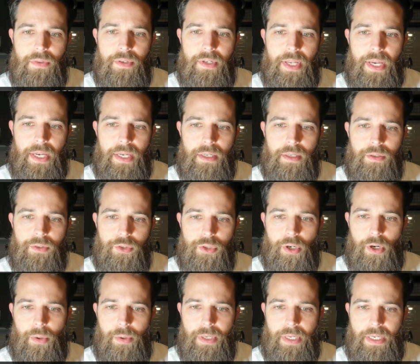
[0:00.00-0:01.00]
day
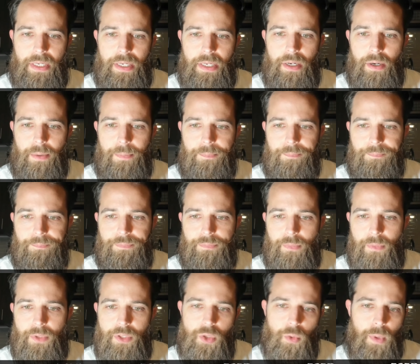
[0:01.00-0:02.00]
drawing near.
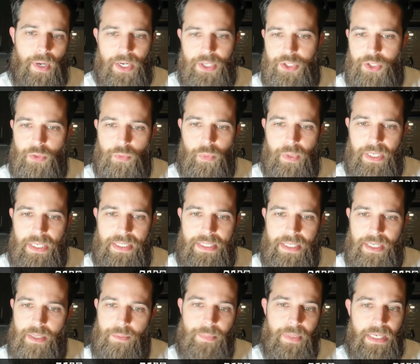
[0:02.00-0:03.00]
So why should we
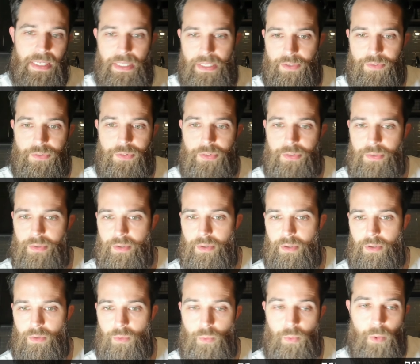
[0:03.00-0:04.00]
attend meetings
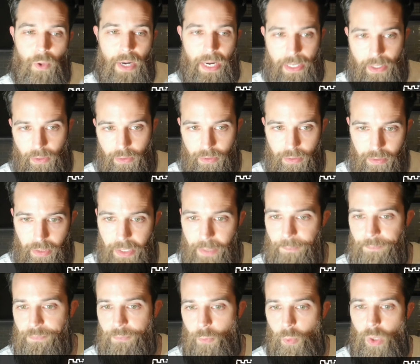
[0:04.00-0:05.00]

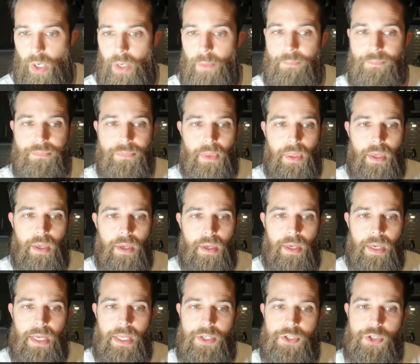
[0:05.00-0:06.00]
regularly? Well,
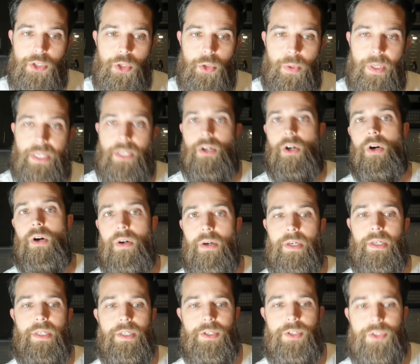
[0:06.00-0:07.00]
it's to
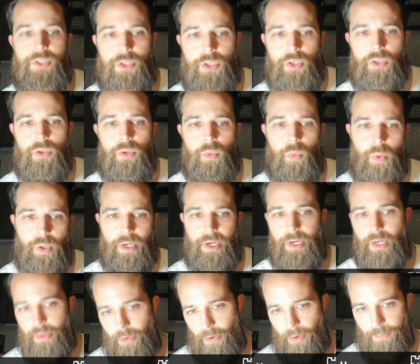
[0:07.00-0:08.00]
encourage one
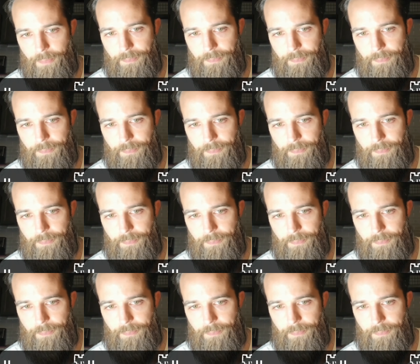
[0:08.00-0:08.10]
another.